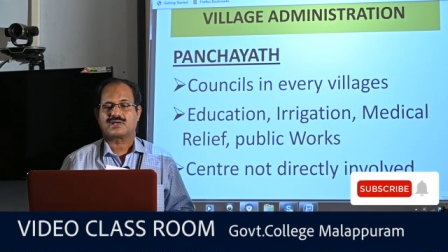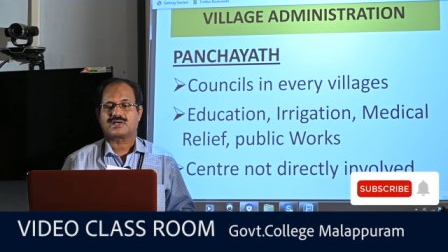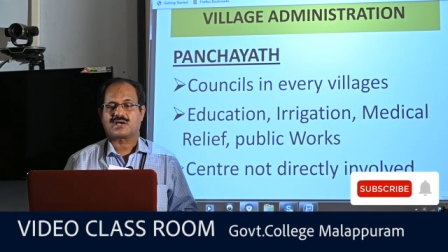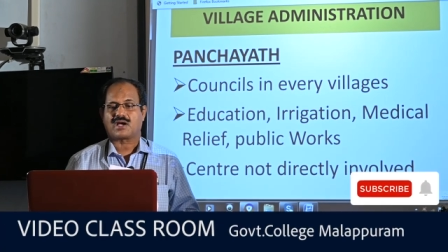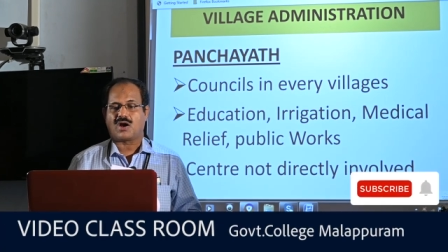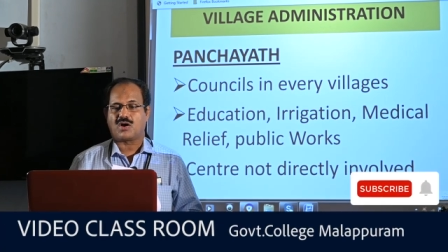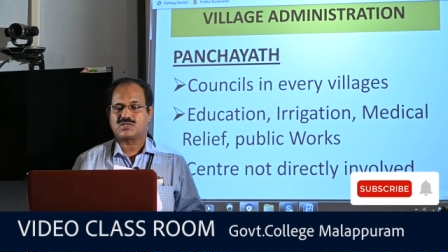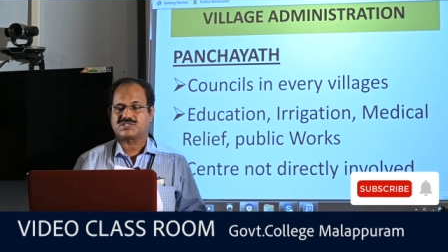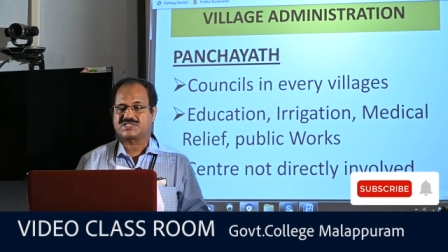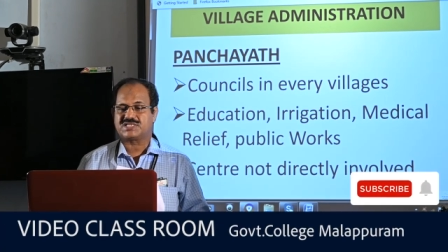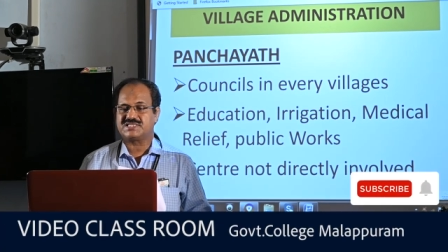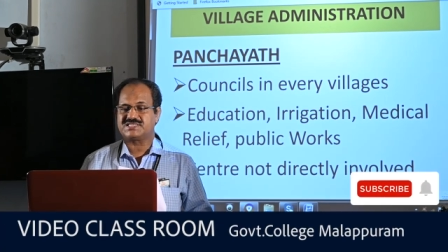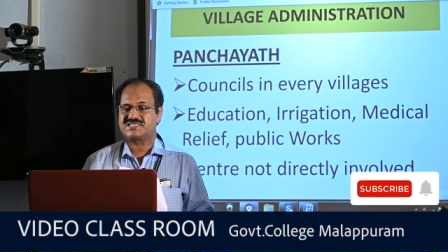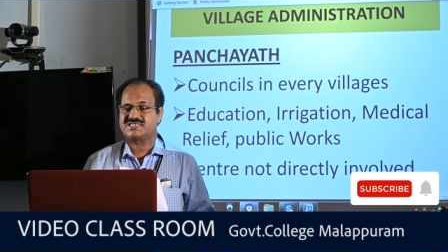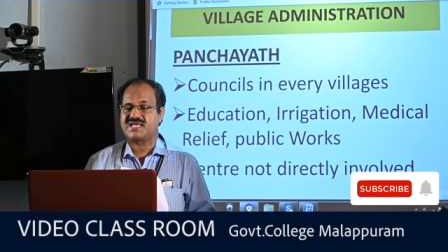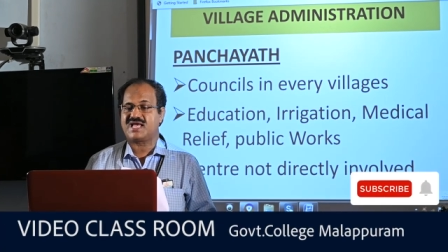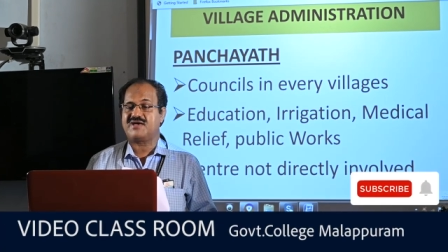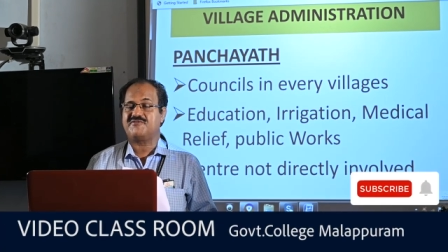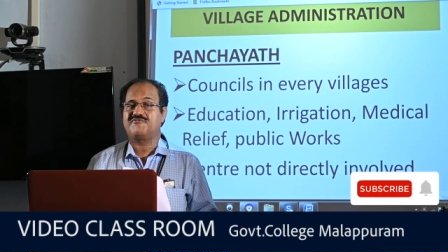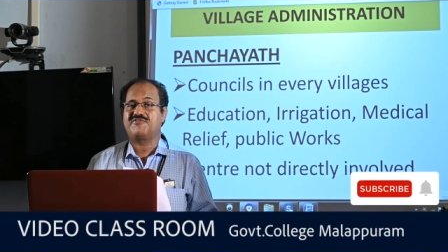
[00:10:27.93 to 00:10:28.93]
Councils
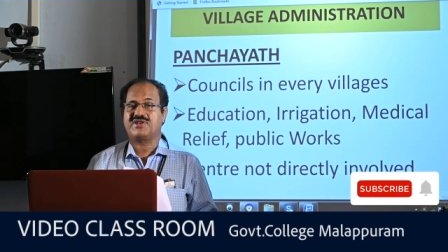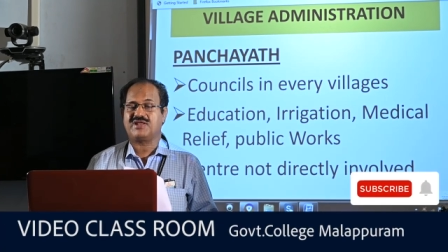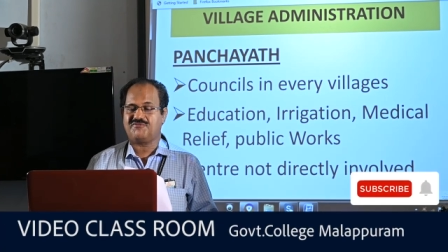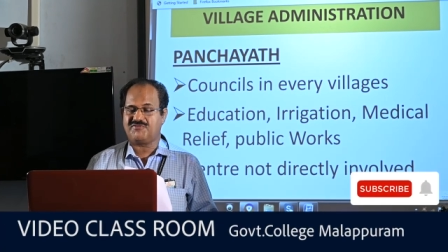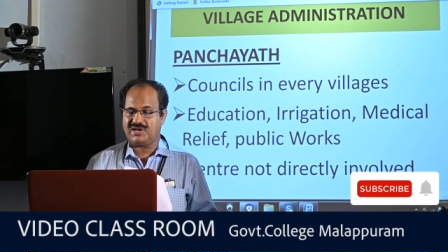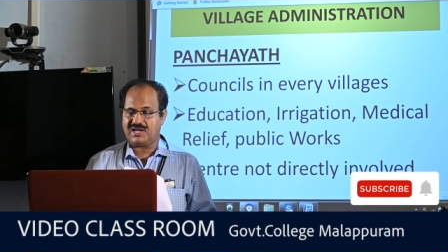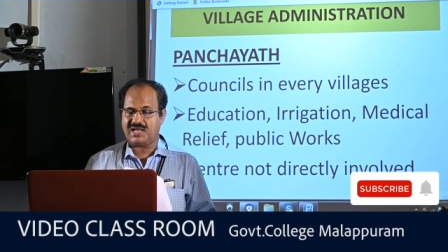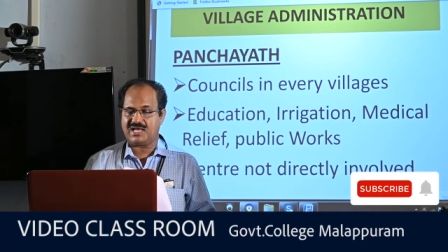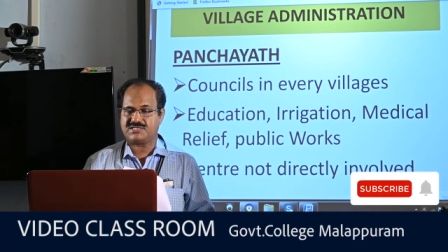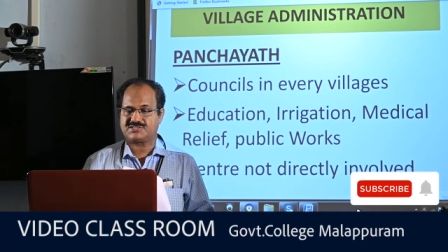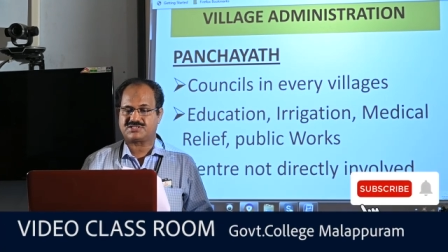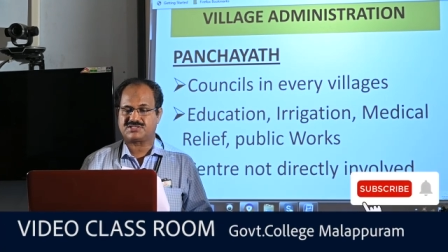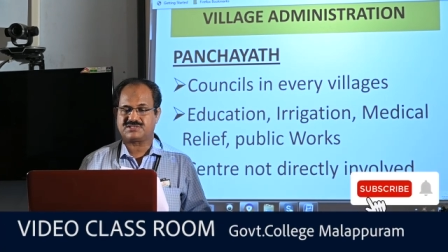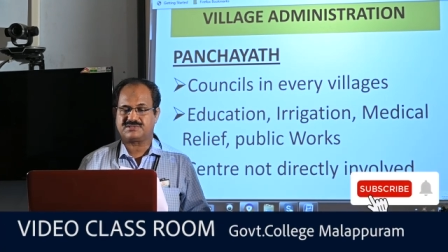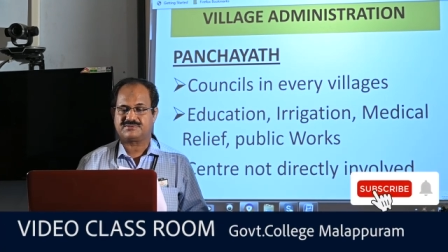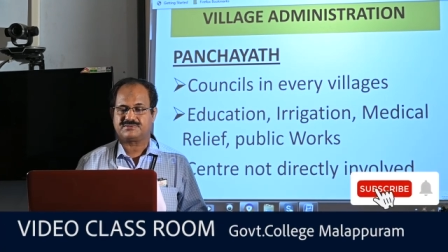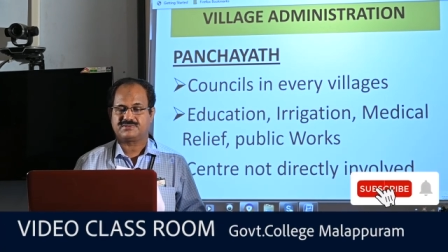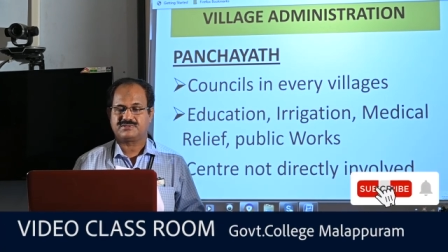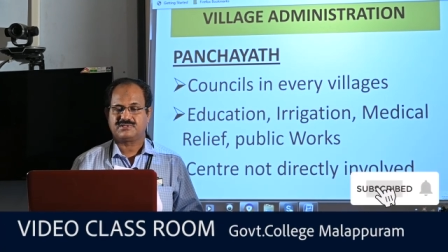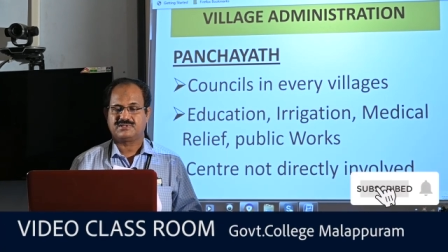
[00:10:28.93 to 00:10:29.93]
every village,
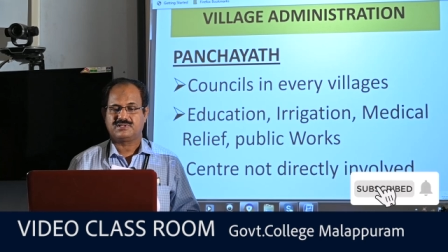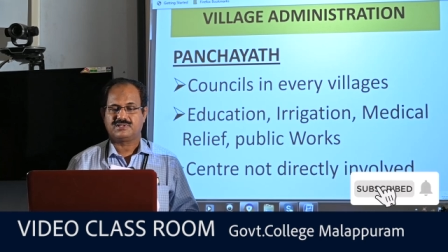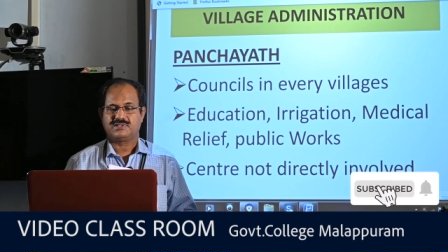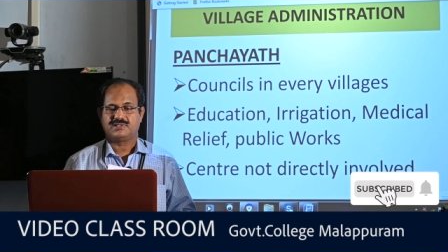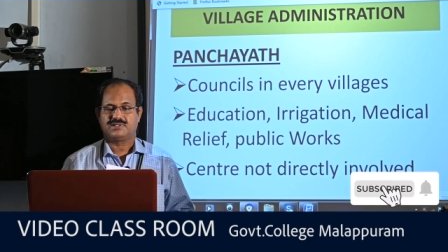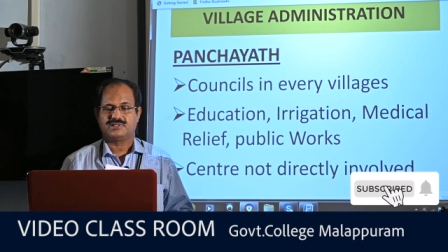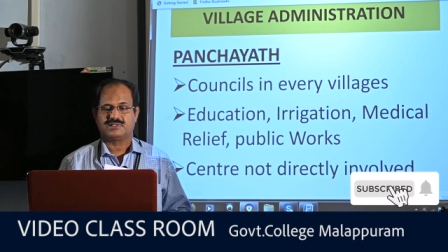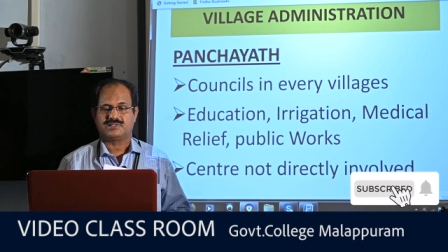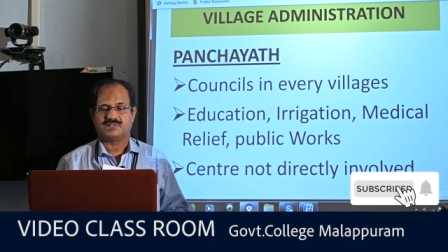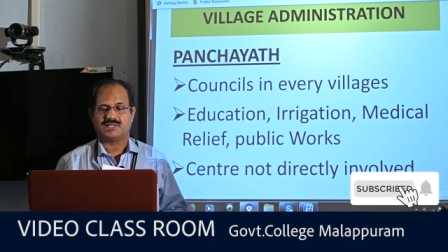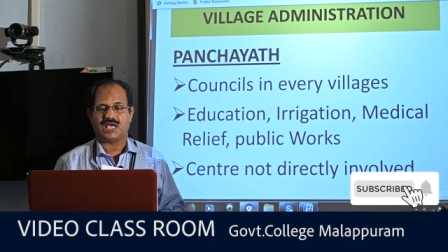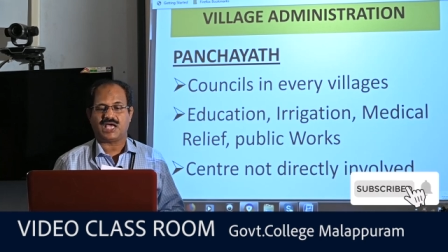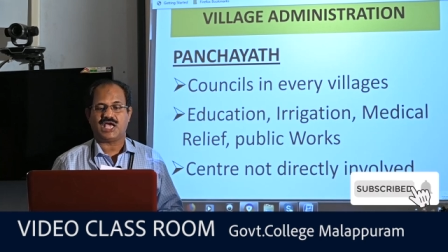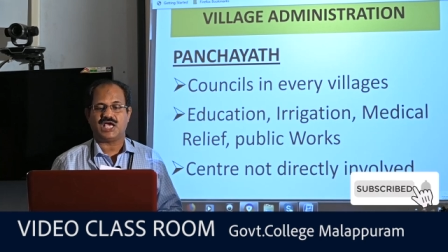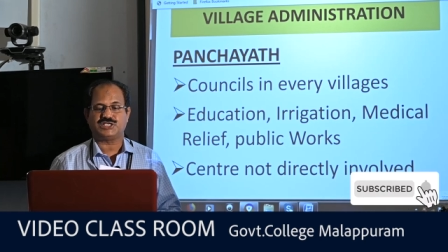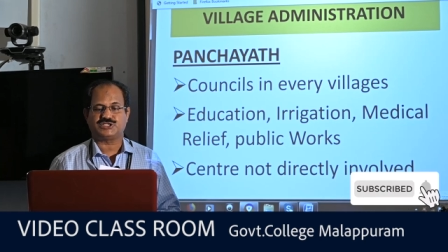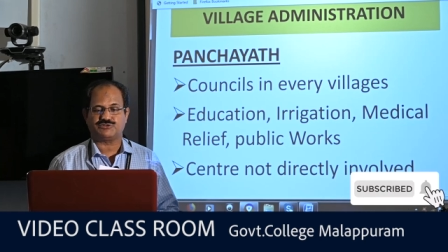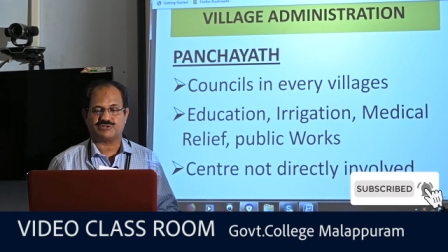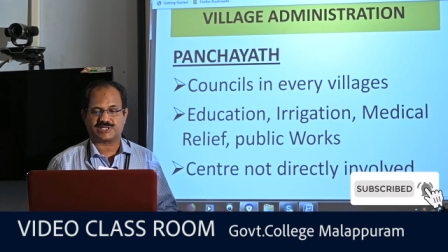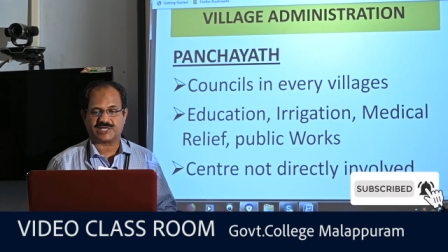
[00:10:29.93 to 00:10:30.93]
the
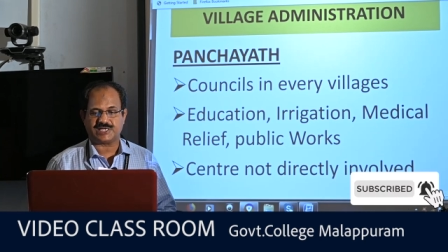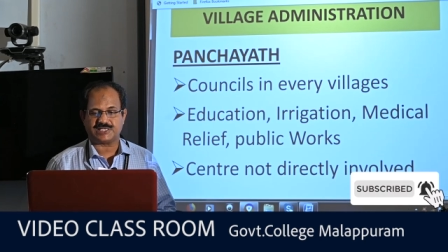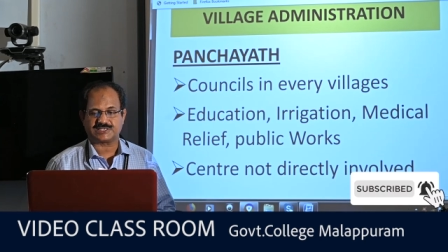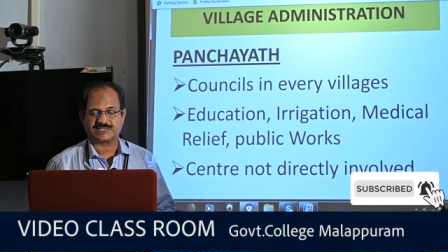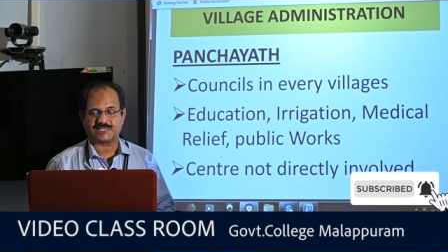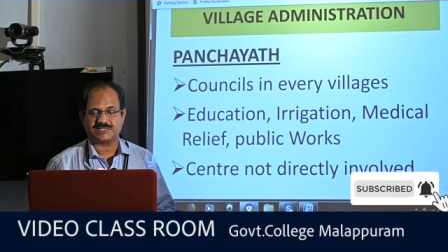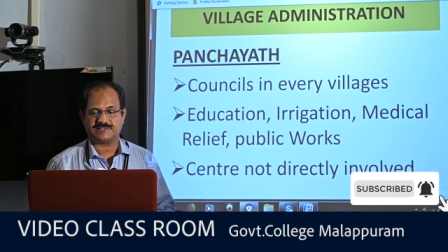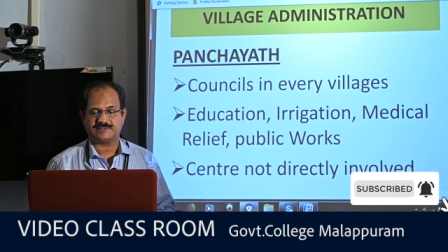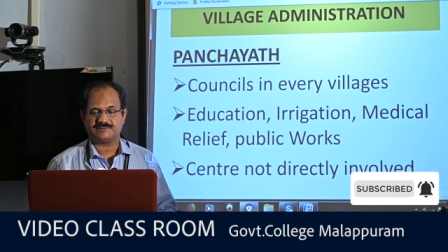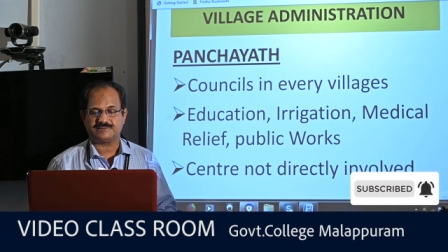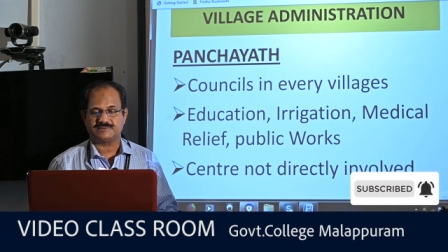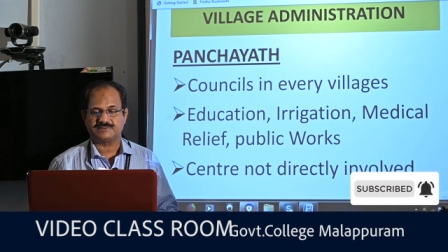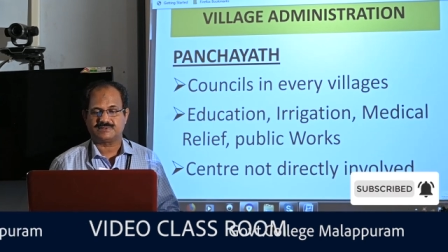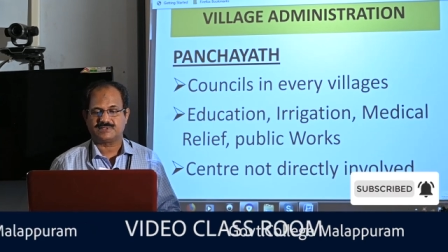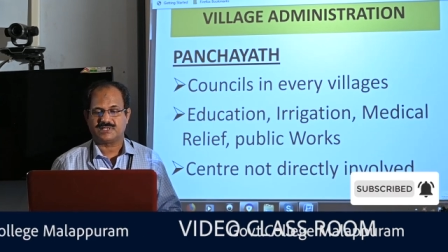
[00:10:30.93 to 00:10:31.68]
education,